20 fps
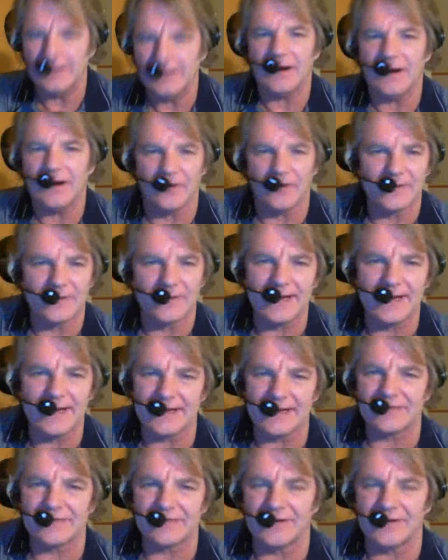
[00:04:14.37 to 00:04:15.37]
Okay,
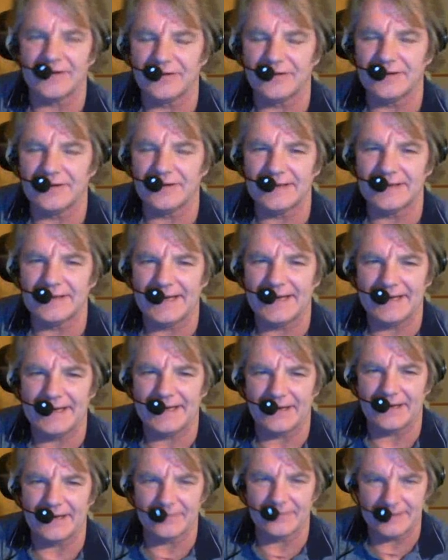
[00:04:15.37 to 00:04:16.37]
that's how you're going to lay it
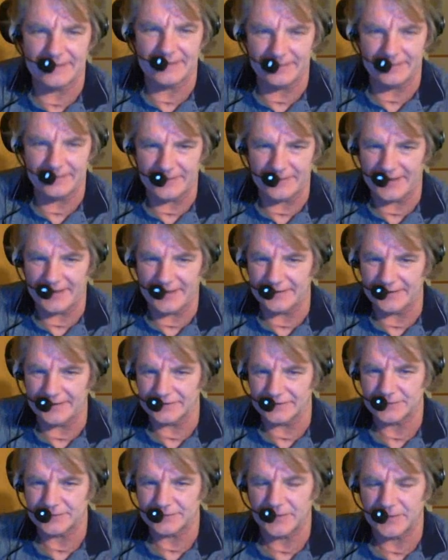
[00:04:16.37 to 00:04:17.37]
out on that bed.
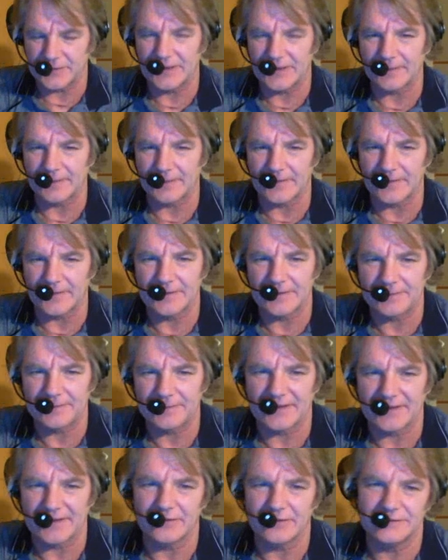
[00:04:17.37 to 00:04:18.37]
Just put it up on the
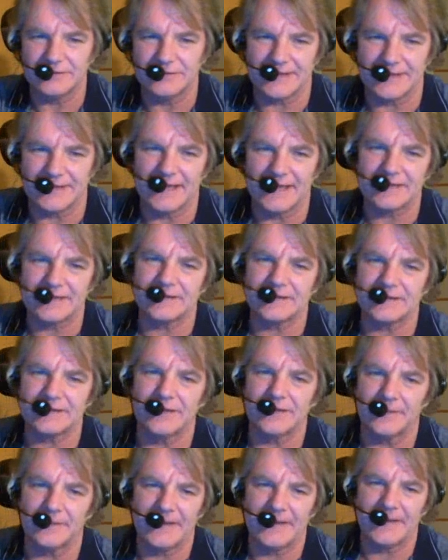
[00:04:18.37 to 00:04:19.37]
pillow just a
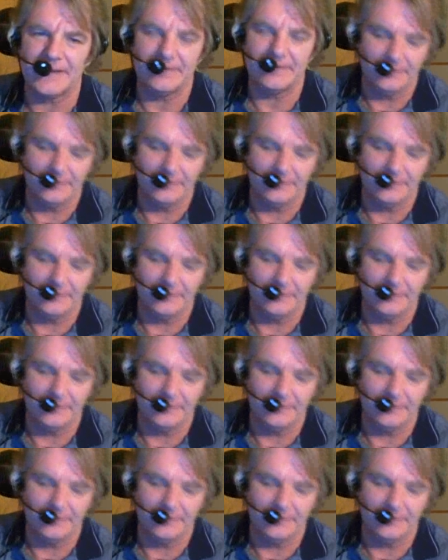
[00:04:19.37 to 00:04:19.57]
little bit.